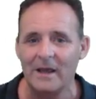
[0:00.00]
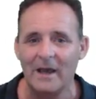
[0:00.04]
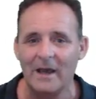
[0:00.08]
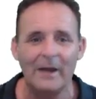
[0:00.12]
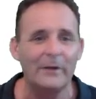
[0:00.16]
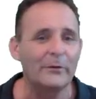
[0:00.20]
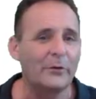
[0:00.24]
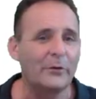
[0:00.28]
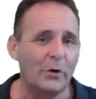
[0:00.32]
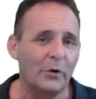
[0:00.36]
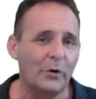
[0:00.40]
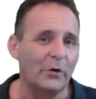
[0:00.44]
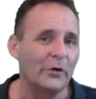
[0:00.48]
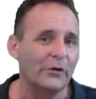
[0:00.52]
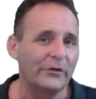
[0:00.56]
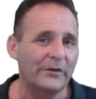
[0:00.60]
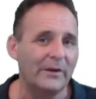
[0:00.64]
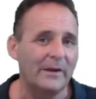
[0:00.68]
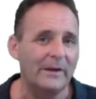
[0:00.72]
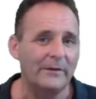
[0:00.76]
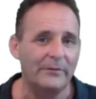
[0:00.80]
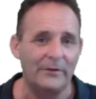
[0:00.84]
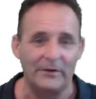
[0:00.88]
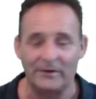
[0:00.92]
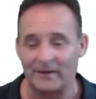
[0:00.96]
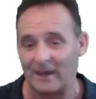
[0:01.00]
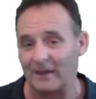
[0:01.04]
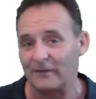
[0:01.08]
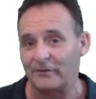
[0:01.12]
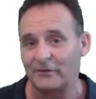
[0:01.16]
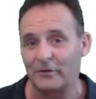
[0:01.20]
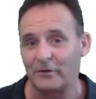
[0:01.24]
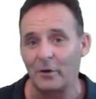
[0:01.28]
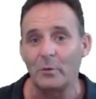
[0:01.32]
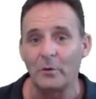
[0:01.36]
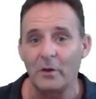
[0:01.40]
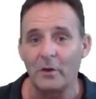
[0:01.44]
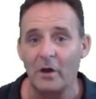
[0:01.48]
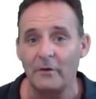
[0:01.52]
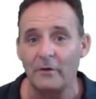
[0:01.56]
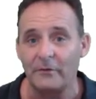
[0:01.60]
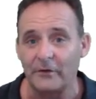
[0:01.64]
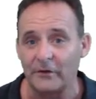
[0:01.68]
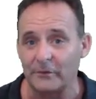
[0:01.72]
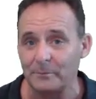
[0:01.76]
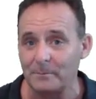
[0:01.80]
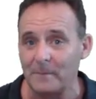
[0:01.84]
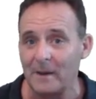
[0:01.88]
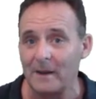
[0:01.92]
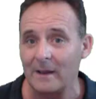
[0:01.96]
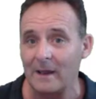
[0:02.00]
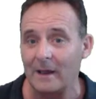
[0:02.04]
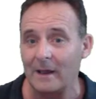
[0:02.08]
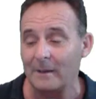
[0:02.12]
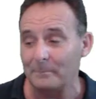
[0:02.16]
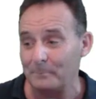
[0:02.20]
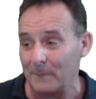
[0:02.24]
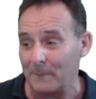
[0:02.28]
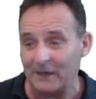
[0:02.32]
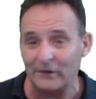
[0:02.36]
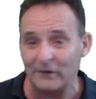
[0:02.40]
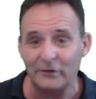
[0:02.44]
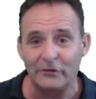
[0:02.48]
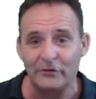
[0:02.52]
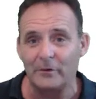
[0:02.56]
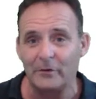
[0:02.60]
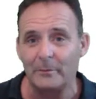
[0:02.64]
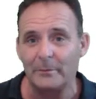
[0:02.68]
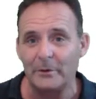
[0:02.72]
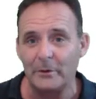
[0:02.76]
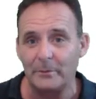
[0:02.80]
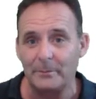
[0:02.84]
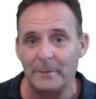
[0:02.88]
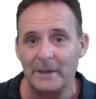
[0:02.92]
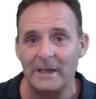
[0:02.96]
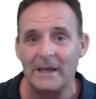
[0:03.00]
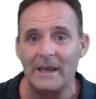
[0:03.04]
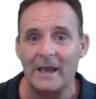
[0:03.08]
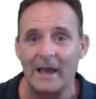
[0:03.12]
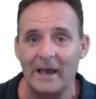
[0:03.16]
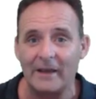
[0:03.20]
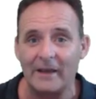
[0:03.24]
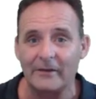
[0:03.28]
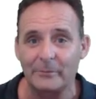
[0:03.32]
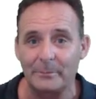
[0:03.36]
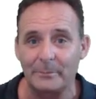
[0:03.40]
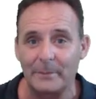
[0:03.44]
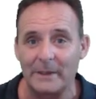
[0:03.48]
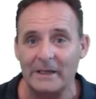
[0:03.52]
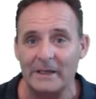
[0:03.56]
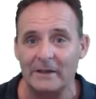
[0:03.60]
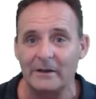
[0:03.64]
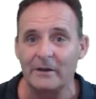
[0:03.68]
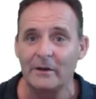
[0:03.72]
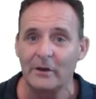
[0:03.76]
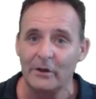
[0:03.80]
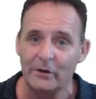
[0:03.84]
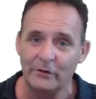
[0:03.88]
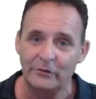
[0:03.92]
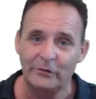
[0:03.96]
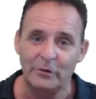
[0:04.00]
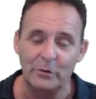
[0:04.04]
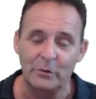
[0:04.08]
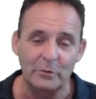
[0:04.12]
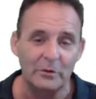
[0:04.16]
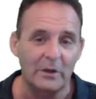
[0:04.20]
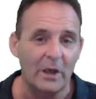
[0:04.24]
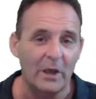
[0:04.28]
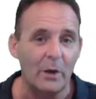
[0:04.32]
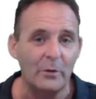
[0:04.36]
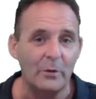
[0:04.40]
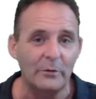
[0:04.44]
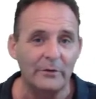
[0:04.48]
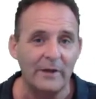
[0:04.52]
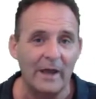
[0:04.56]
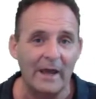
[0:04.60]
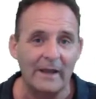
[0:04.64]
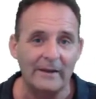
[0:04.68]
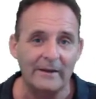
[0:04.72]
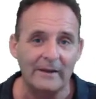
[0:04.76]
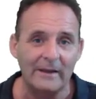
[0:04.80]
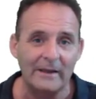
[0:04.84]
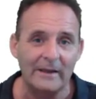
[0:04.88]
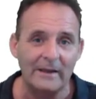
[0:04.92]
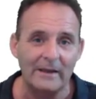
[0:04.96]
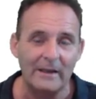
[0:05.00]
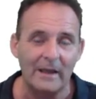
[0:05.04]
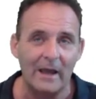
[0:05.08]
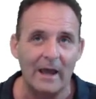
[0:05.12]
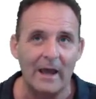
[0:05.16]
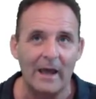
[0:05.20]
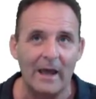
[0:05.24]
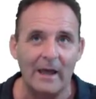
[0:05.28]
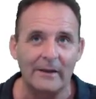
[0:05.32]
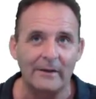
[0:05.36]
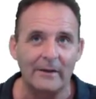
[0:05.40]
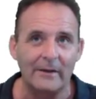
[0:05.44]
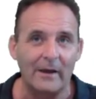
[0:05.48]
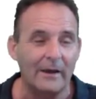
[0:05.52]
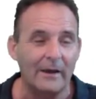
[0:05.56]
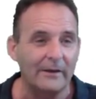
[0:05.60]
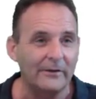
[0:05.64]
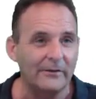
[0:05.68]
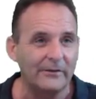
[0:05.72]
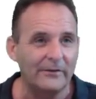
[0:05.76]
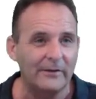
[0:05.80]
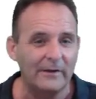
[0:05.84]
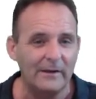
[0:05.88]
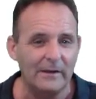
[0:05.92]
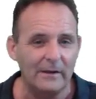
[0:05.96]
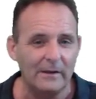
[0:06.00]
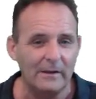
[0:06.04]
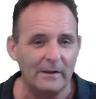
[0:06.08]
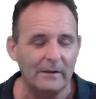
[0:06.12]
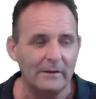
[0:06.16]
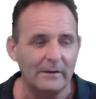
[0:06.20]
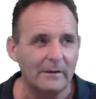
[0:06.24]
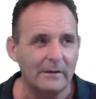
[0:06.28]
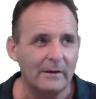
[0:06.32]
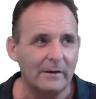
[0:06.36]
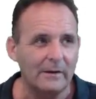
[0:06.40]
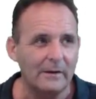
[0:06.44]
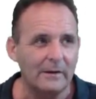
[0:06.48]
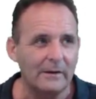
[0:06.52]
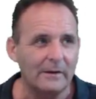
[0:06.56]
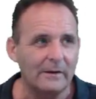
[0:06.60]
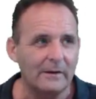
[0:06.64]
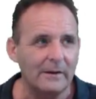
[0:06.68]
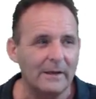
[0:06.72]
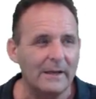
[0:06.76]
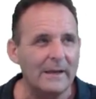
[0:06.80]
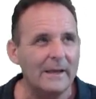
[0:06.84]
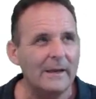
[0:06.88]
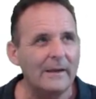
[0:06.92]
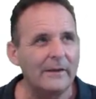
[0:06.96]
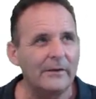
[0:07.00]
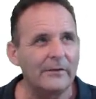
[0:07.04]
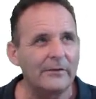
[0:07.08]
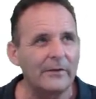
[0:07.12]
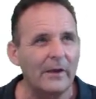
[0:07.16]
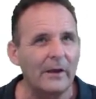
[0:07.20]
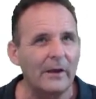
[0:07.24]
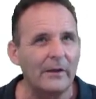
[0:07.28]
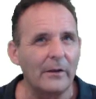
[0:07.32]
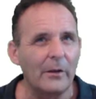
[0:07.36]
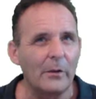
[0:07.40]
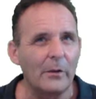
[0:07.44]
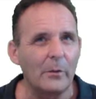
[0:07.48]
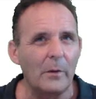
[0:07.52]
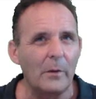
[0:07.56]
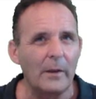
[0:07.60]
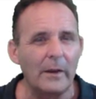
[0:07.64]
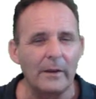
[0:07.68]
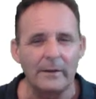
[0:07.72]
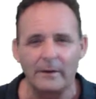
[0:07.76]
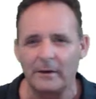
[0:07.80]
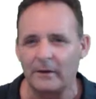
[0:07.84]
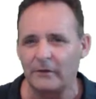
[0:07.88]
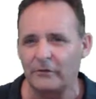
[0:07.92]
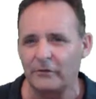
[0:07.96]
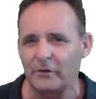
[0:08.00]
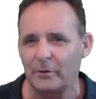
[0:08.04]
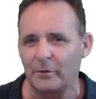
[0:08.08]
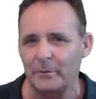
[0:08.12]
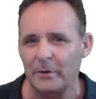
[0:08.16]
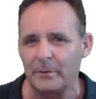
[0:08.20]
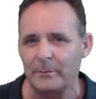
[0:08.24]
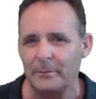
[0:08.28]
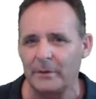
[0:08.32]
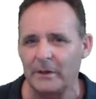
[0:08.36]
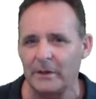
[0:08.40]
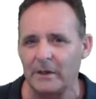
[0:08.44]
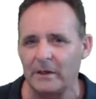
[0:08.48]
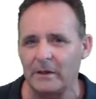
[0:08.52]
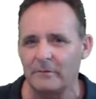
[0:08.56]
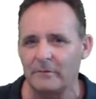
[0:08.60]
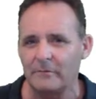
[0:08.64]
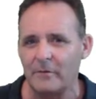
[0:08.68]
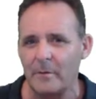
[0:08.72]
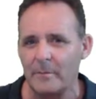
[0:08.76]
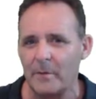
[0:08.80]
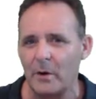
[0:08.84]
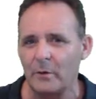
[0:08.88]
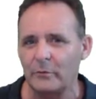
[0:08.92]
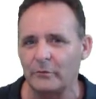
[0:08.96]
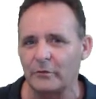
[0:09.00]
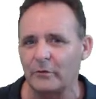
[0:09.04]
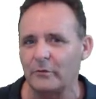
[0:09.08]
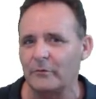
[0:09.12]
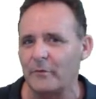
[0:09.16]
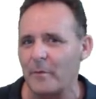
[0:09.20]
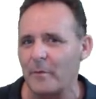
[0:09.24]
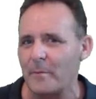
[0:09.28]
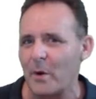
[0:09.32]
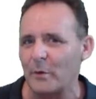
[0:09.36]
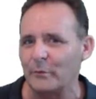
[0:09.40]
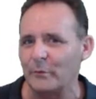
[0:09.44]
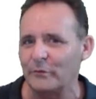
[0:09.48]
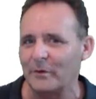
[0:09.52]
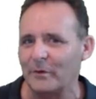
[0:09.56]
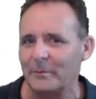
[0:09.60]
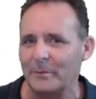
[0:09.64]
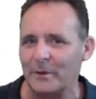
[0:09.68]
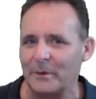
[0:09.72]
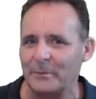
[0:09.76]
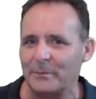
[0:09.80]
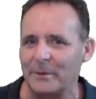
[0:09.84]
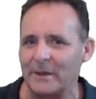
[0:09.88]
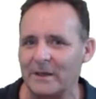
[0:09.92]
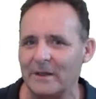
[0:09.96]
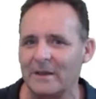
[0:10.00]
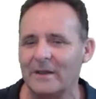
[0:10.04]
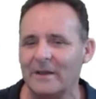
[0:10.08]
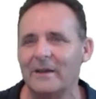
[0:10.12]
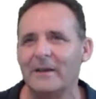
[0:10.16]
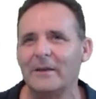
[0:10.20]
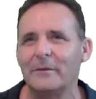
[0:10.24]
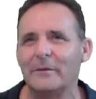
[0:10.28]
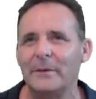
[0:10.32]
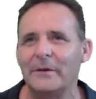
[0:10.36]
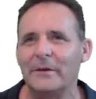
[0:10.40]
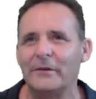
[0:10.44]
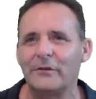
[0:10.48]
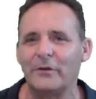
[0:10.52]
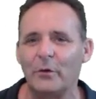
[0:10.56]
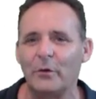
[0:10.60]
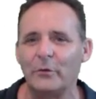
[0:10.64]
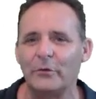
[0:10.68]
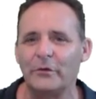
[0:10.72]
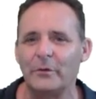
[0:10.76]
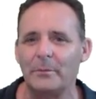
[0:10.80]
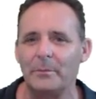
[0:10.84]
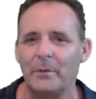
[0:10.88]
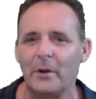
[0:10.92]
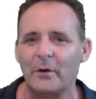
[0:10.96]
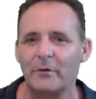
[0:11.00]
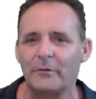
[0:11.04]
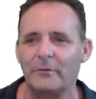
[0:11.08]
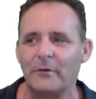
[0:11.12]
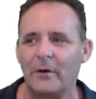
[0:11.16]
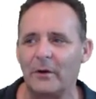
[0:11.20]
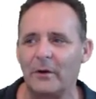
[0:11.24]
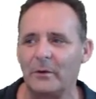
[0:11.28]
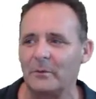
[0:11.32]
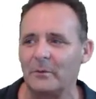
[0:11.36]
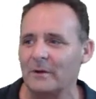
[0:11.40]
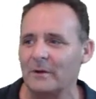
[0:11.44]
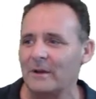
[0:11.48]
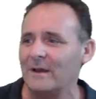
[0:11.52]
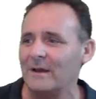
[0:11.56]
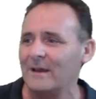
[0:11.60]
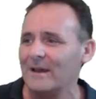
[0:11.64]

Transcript: And of course, if it gets sold off, as Ma uh, Managed W P has been to GoDaddy, and I see there is another one, I think it's W P Remote or Remote W P, it's been sold to Blogvote.